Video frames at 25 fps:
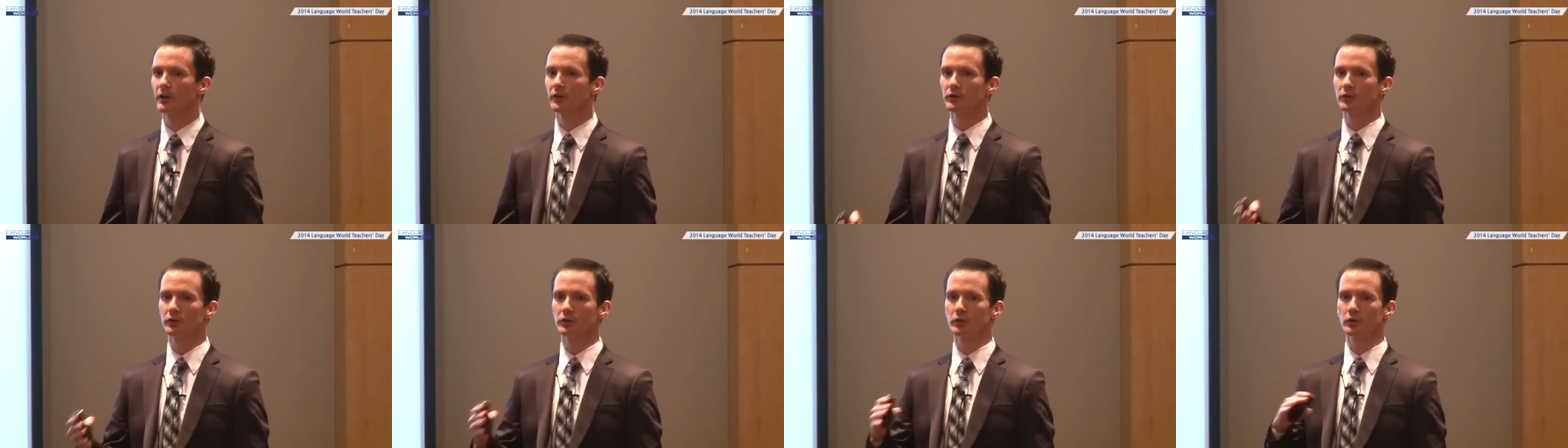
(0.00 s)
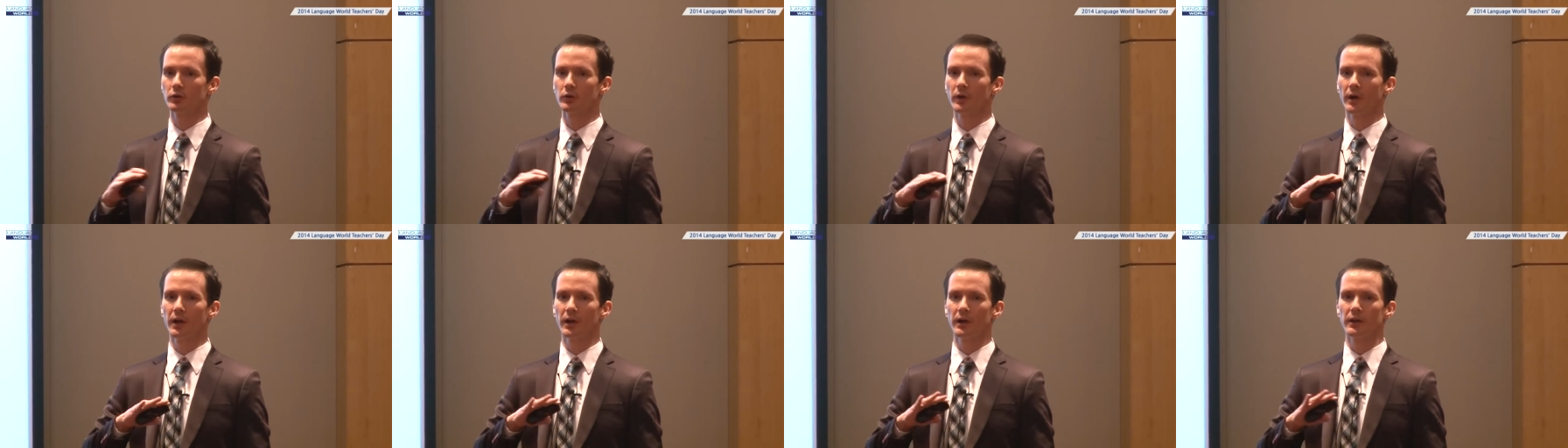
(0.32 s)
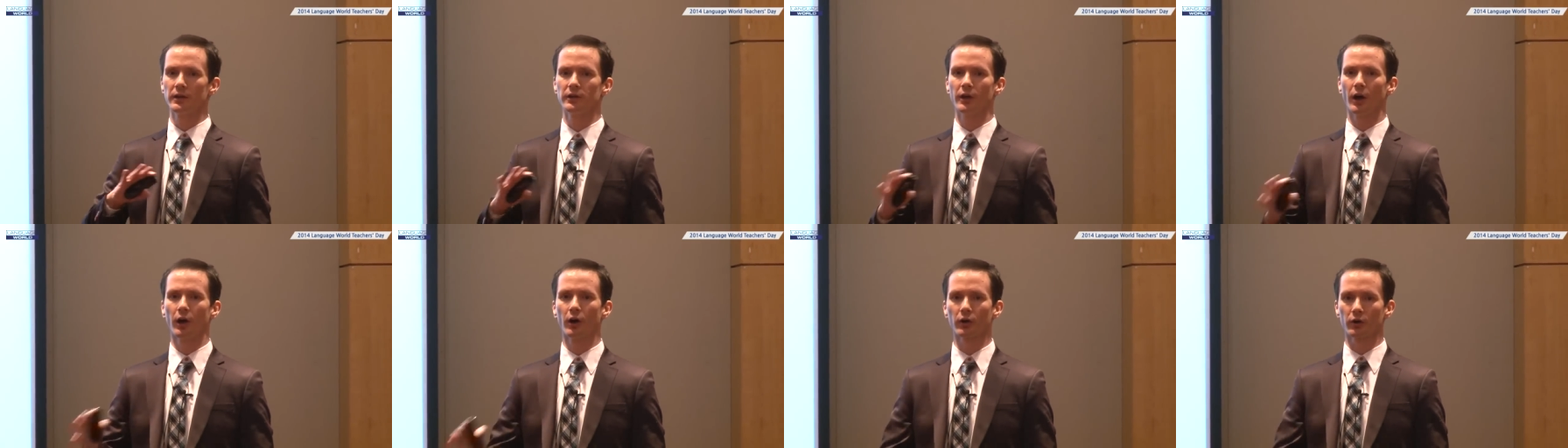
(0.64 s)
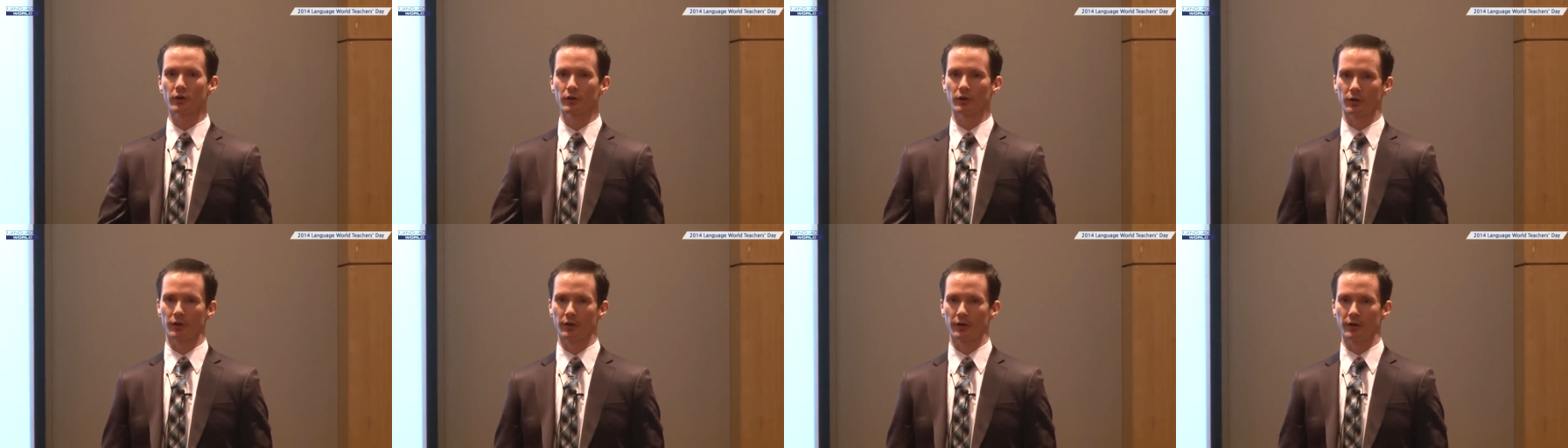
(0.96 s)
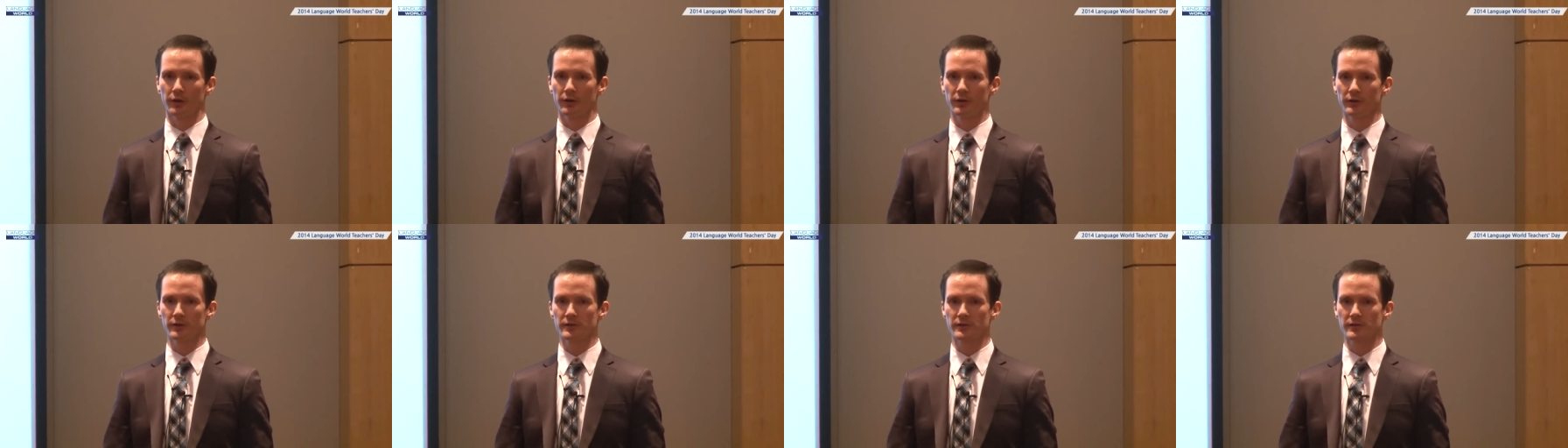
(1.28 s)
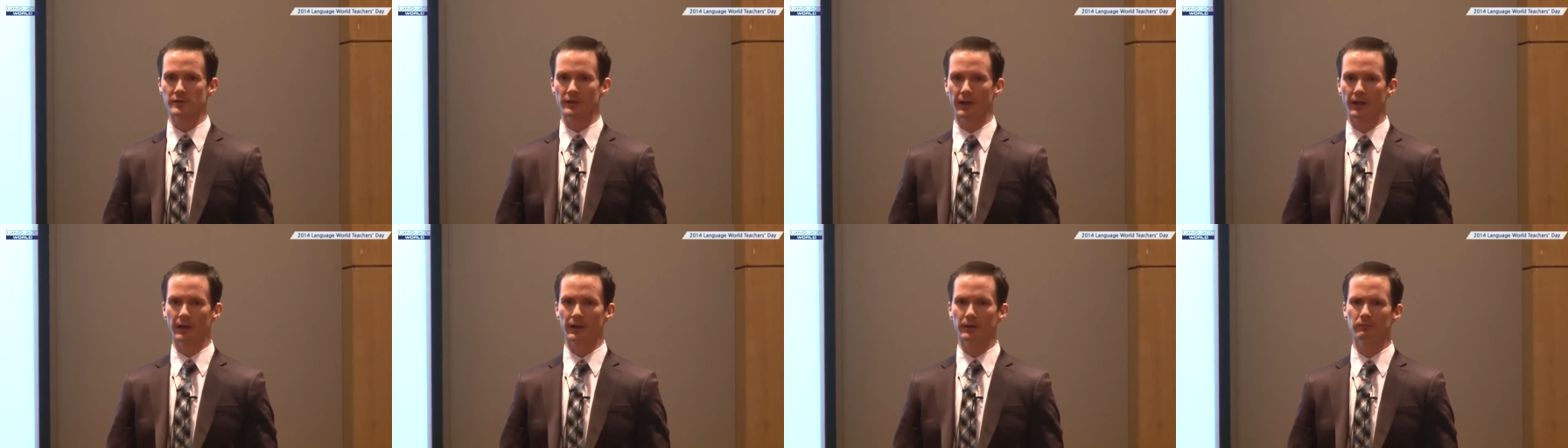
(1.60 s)
to younger
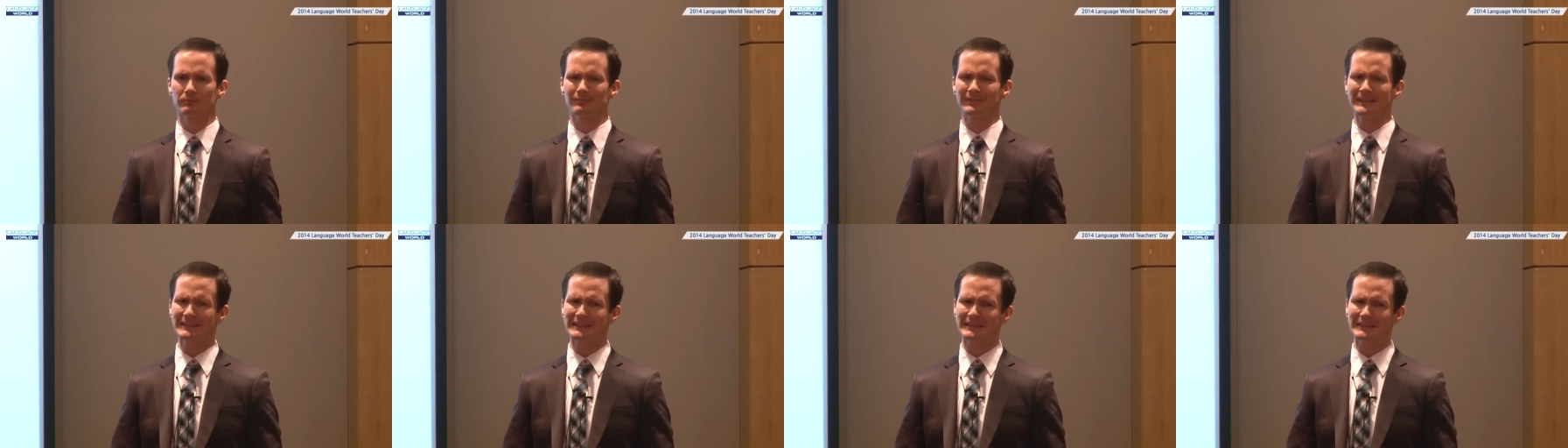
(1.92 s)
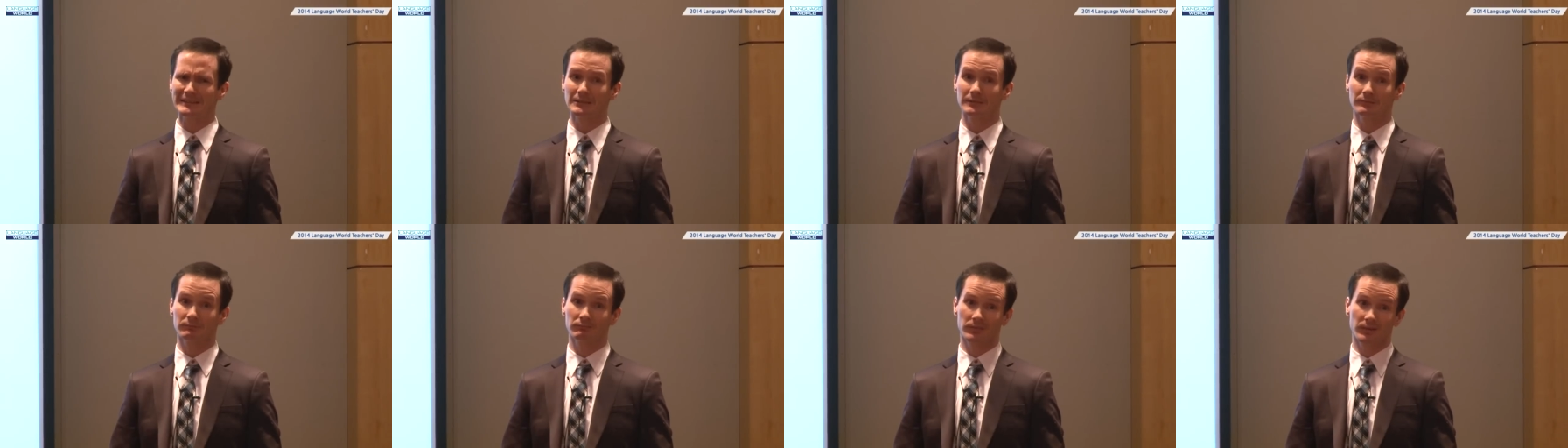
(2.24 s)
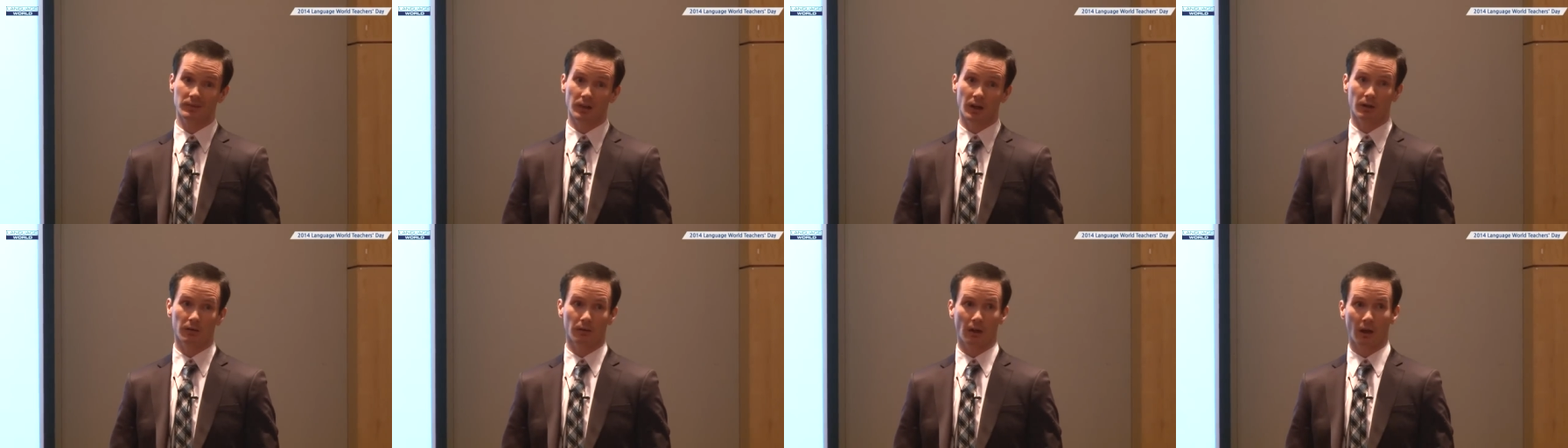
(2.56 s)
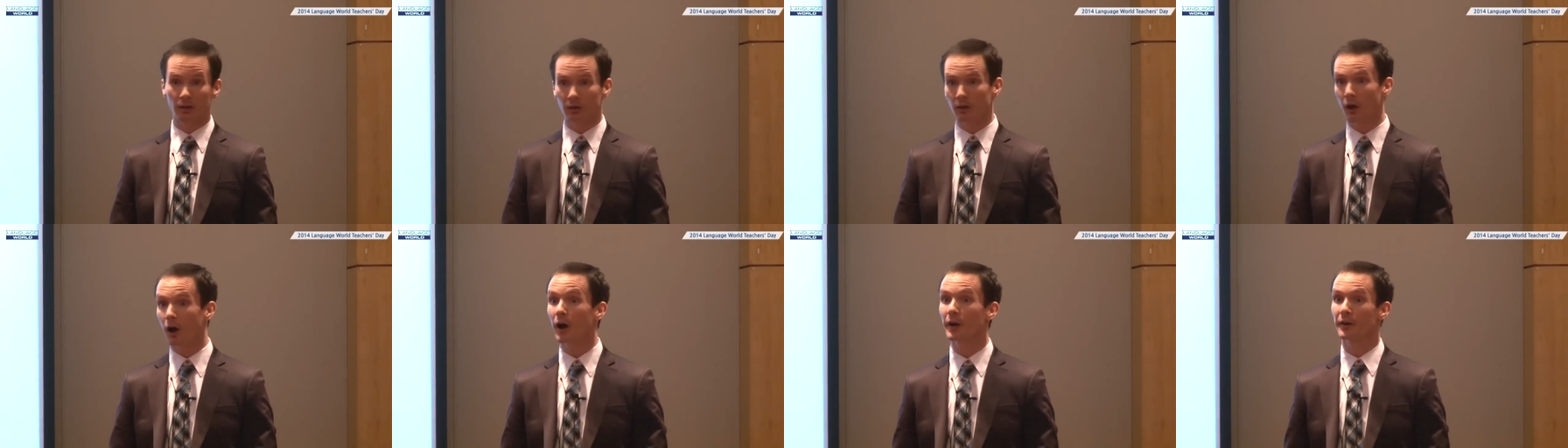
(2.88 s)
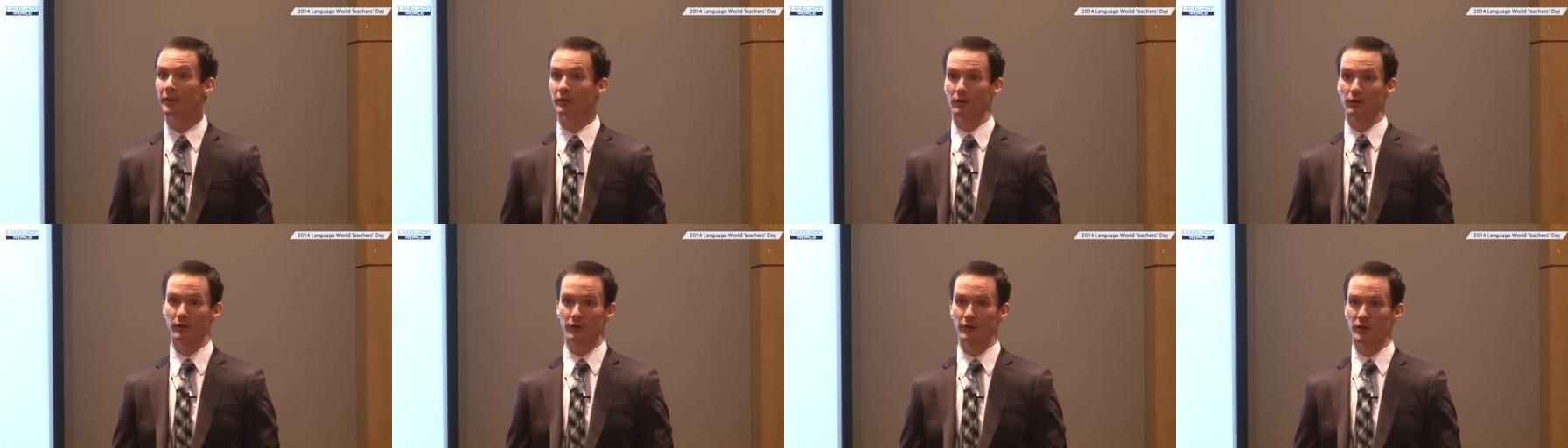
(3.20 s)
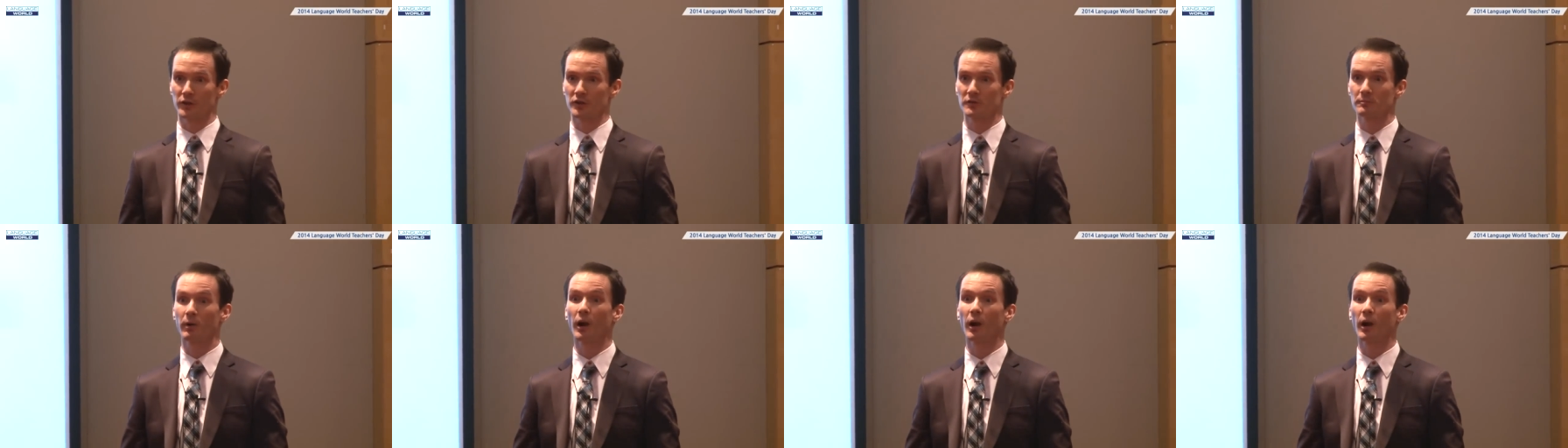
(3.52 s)
learners and a lot of learners,